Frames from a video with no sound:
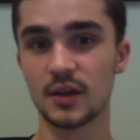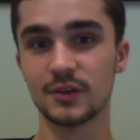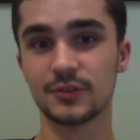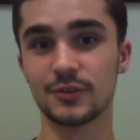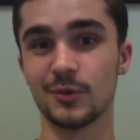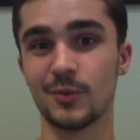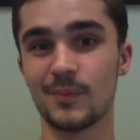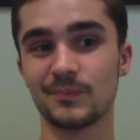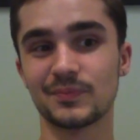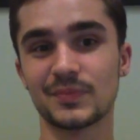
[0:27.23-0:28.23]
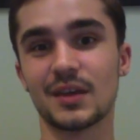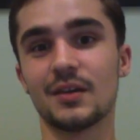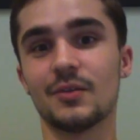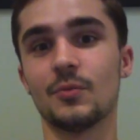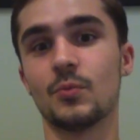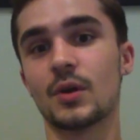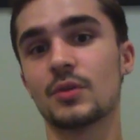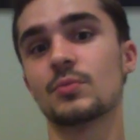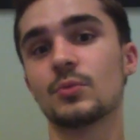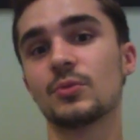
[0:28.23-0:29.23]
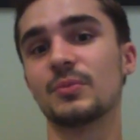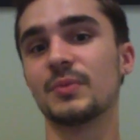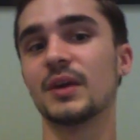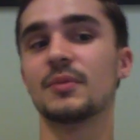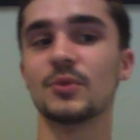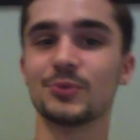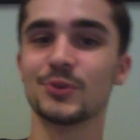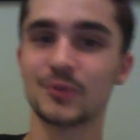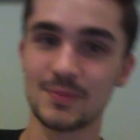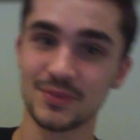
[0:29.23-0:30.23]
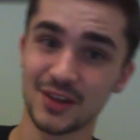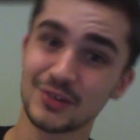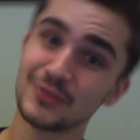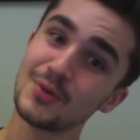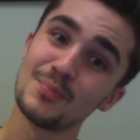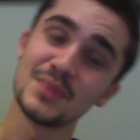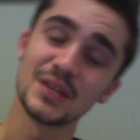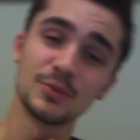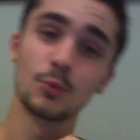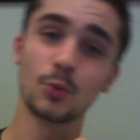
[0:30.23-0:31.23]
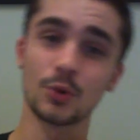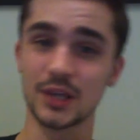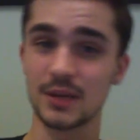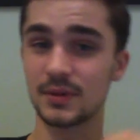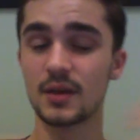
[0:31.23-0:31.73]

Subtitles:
So where the rules I'm getting most of these from is actually from Mini Wargame.